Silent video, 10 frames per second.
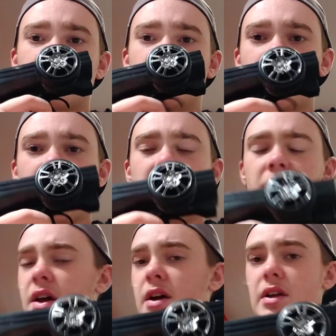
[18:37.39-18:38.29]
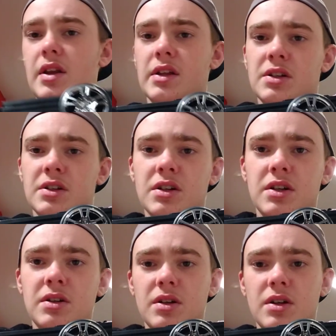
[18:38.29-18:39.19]
do that, and then you're
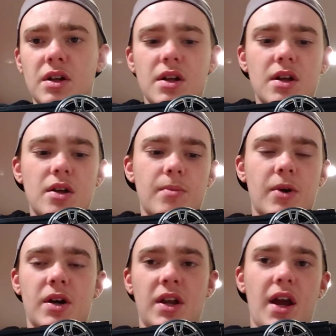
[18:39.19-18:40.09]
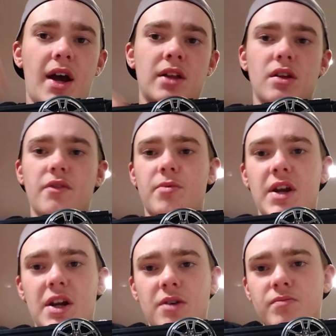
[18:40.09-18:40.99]
good. But yeah, I love the
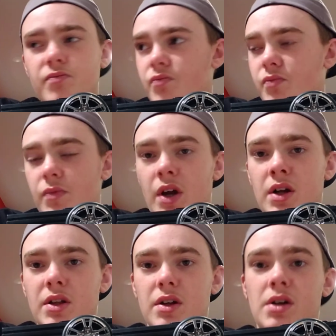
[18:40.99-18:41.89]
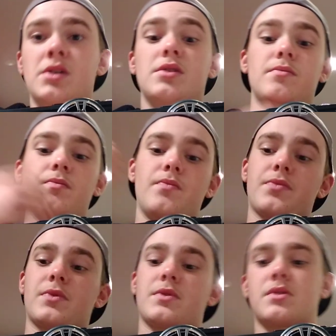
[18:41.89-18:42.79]
radio.
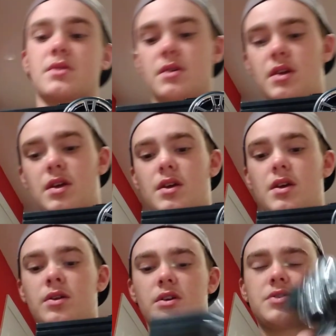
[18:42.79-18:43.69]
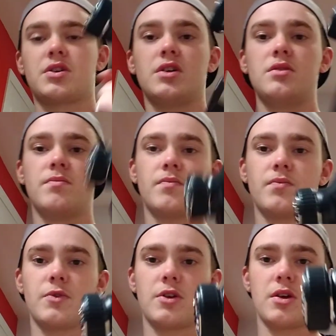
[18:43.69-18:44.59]
It looks good.
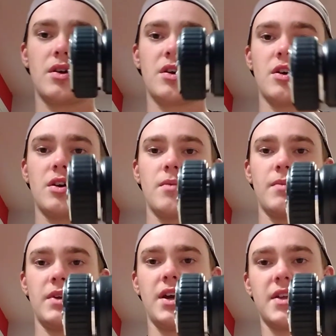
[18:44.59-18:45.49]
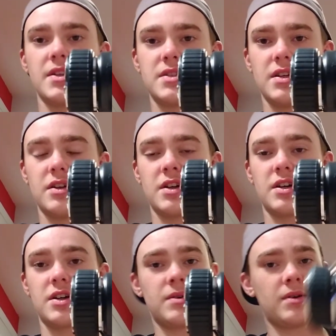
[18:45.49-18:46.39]
But yeah, that's it.
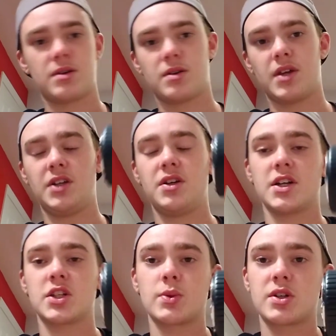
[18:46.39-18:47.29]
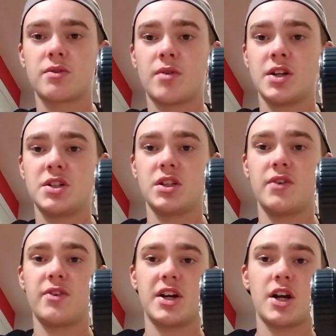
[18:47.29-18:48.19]
Thank you guys so much for watching.
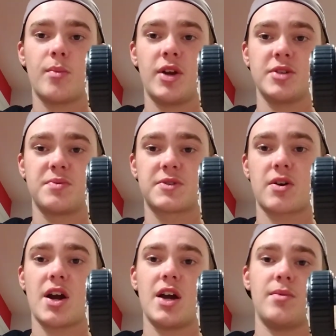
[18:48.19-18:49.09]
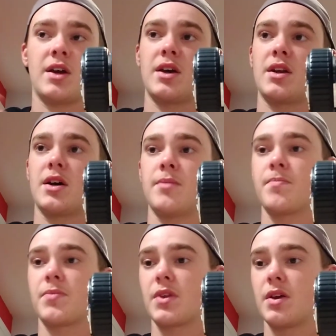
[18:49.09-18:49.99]
Leave a like, comment, and subscribe. And go
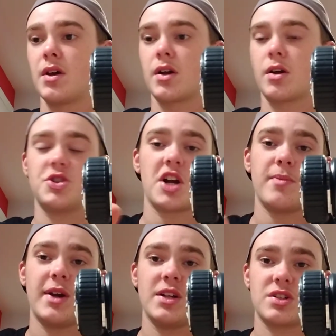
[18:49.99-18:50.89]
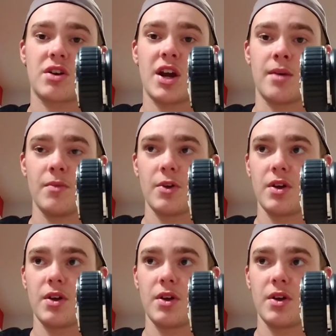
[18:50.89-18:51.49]
check out my Instagram.